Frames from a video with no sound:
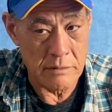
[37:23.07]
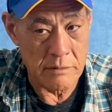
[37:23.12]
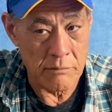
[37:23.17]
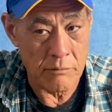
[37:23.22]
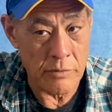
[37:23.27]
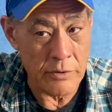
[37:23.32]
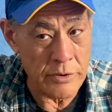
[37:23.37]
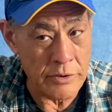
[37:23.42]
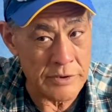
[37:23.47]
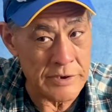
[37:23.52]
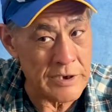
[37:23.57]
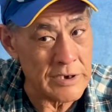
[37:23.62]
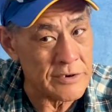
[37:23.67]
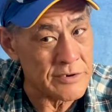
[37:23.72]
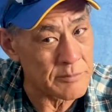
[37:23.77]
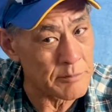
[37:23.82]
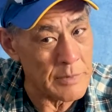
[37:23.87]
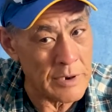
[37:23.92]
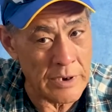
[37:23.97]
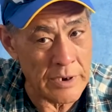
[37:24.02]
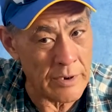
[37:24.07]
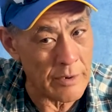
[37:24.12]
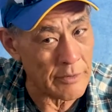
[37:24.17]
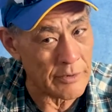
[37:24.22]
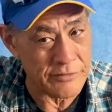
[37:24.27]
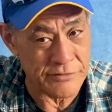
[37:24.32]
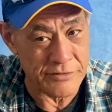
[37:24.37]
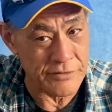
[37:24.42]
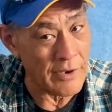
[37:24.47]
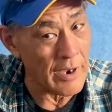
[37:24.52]
what are you teaching me here?
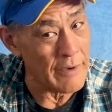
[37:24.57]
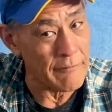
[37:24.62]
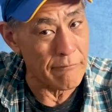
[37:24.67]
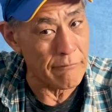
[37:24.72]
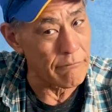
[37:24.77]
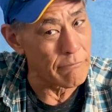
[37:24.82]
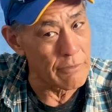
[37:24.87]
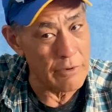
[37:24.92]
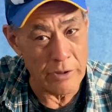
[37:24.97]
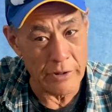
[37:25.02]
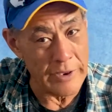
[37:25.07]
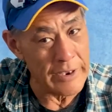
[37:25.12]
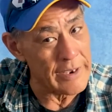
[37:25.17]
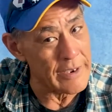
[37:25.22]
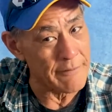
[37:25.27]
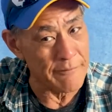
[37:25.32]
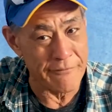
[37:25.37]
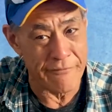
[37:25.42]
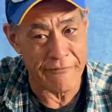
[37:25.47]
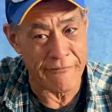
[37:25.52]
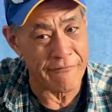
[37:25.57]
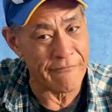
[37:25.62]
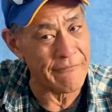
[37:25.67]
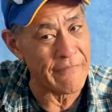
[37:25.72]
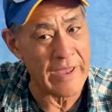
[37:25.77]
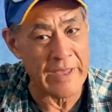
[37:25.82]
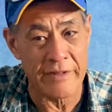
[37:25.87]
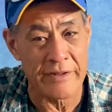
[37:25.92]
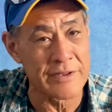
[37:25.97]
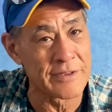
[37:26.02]
Because I really am
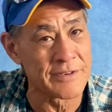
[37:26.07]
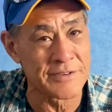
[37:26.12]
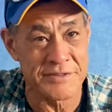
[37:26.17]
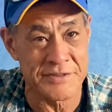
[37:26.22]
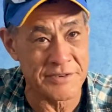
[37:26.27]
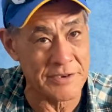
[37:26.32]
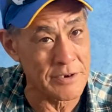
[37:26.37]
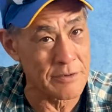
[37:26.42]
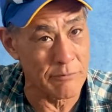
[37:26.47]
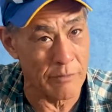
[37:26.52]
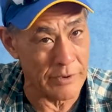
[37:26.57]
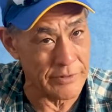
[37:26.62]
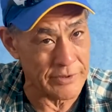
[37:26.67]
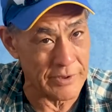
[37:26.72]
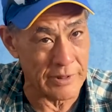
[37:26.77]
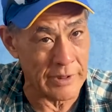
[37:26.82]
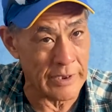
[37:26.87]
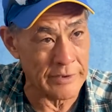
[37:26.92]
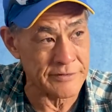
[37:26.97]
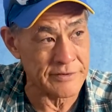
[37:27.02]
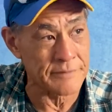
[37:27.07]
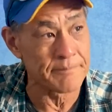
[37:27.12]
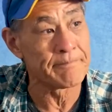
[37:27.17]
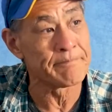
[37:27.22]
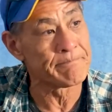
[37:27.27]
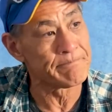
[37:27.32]
failing to see what the lesson.